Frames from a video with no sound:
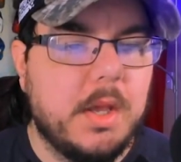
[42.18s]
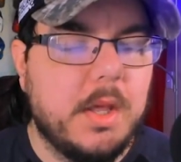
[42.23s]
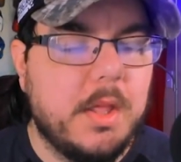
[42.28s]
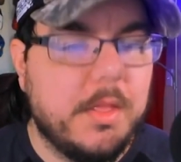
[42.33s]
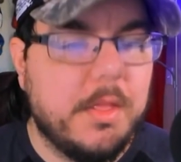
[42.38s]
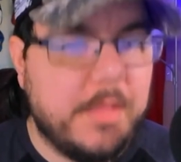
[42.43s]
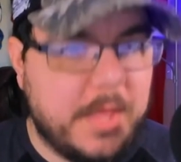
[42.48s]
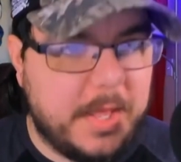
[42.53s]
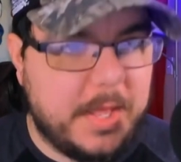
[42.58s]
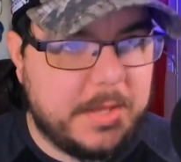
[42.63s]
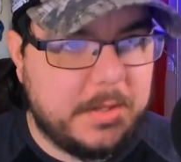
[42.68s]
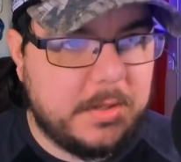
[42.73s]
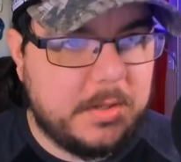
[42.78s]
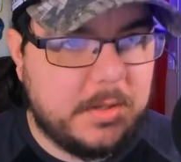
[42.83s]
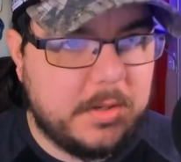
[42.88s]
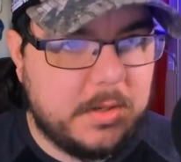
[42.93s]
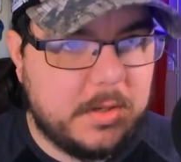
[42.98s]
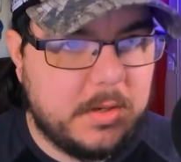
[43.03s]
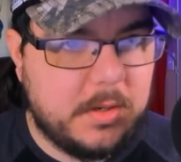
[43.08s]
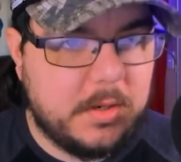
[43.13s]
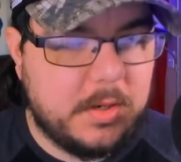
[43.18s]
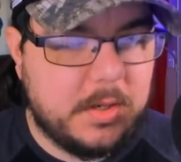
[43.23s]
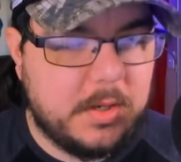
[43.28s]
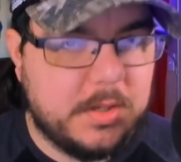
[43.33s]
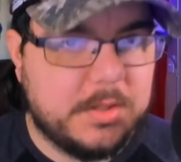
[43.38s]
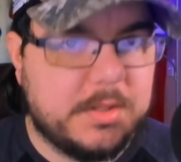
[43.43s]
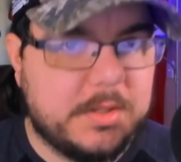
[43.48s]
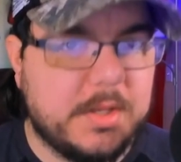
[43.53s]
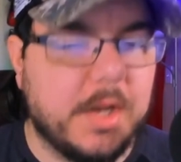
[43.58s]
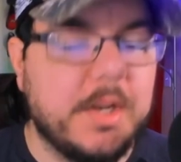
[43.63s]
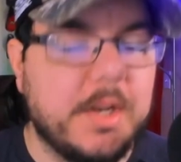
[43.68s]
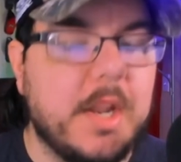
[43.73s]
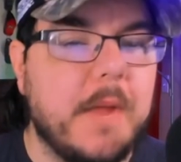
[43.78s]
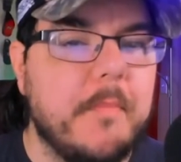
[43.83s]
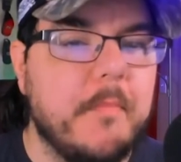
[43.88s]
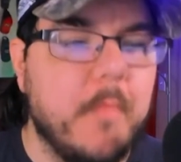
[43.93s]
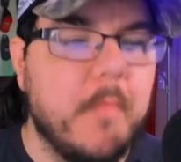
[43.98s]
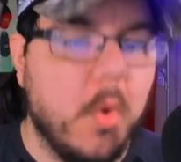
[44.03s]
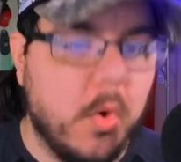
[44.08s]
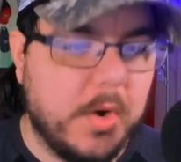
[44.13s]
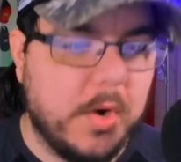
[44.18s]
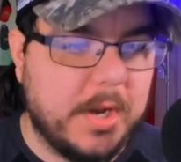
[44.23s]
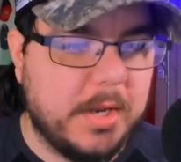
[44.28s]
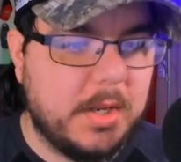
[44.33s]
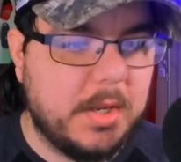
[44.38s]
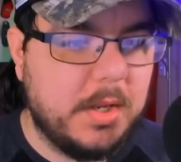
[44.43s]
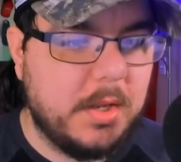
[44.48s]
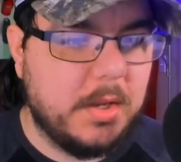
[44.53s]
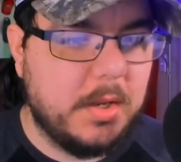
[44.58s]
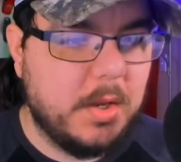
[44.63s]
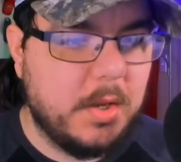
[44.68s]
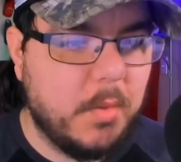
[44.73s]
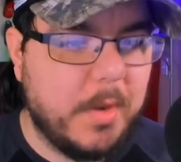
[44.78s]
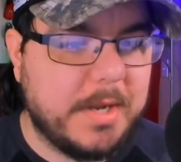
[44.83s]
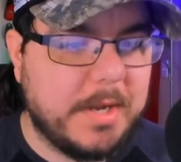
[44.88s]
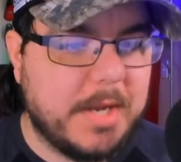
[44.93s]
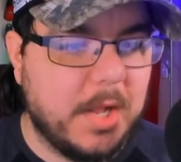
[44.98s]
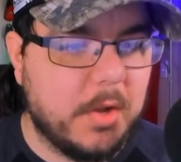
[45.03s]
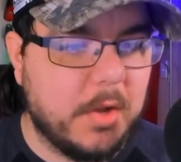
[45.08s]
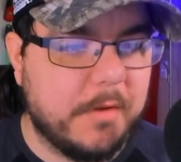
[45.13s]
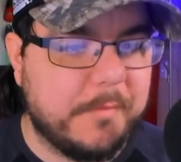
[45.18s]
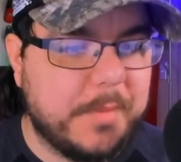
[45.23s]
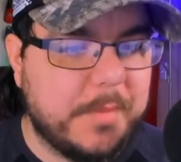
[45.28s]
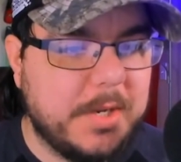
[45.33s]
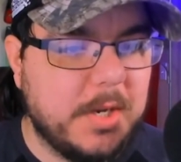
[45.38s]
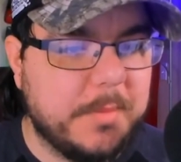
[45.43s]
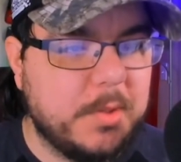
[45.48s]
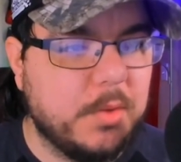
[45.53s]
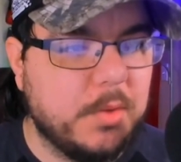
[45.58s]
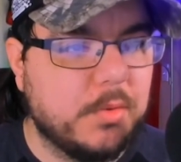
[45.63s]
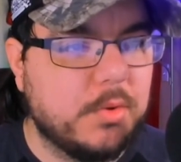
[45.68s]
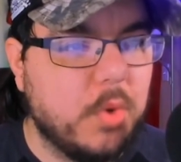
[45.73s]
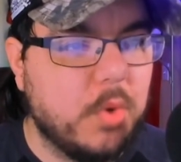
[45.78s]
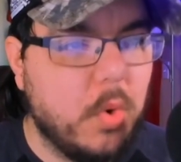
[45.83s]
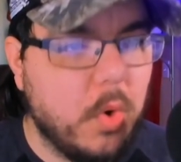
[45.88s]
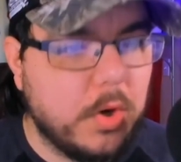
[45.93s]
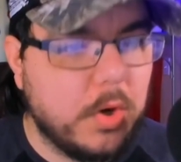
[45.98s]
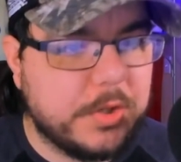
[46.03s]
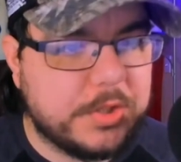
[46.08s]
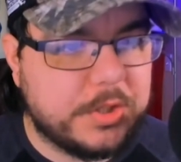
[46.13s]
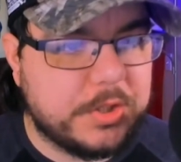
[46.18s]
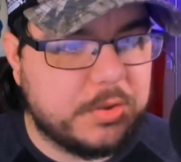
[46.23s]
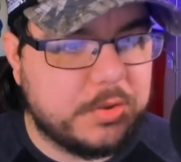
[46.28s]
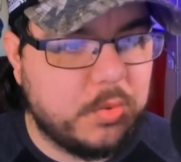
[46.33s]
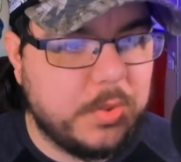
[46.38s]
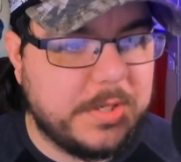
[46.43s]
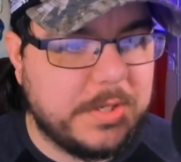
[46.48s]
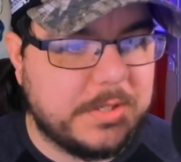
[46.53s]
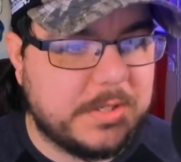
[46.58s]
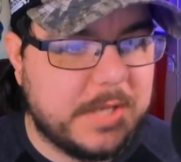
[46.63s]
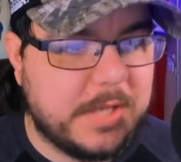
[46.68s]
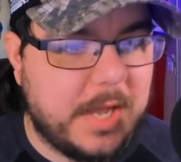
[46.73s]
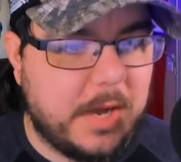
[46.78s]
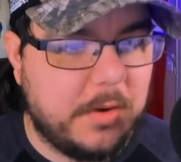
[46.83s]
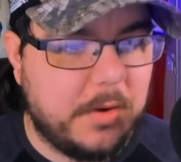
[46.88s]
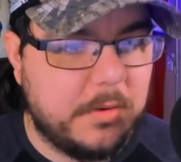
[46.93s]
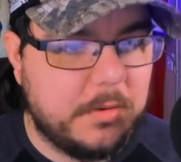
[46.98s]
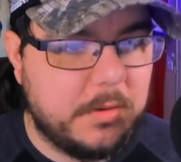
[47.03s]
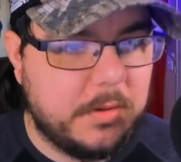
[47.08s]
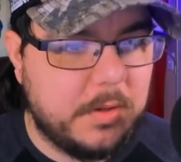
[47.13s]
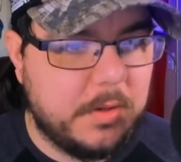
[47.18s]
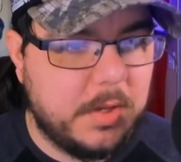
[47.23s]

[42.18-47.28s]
Then, Sunday morning, Wade Keller of PW Torch tweets out,